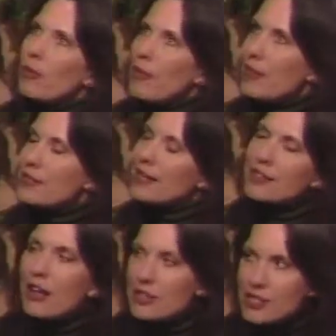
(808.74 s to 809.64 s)
w-
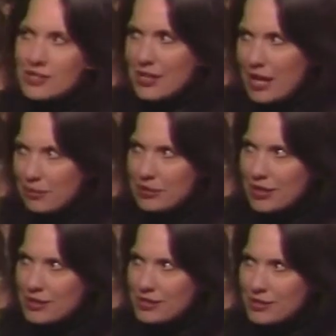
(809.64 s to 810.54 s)
technology has enabled
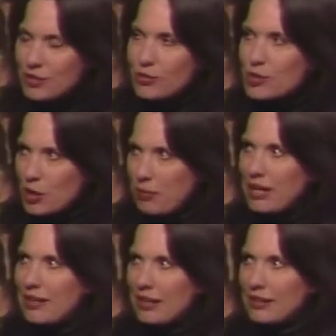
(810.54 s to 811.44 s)
us to do so
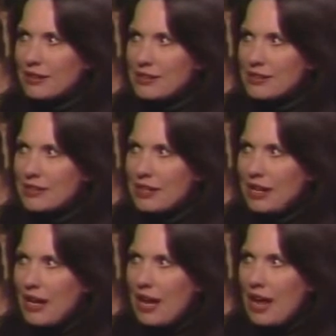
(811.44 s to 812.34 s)
many things, mm-hmm.
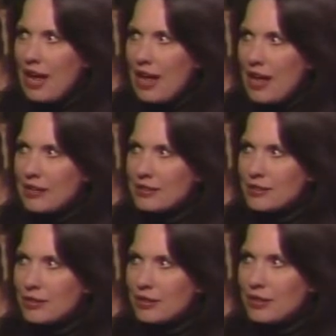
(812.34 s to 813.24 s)

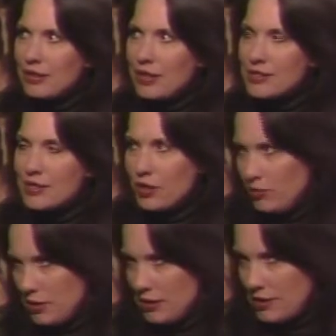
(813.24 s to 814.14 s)
and it's the
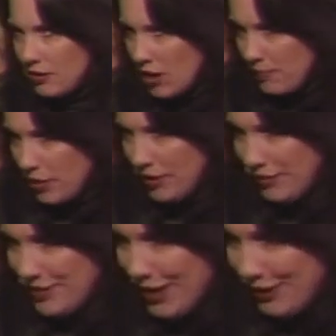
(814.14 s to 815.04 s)
humans that are operating the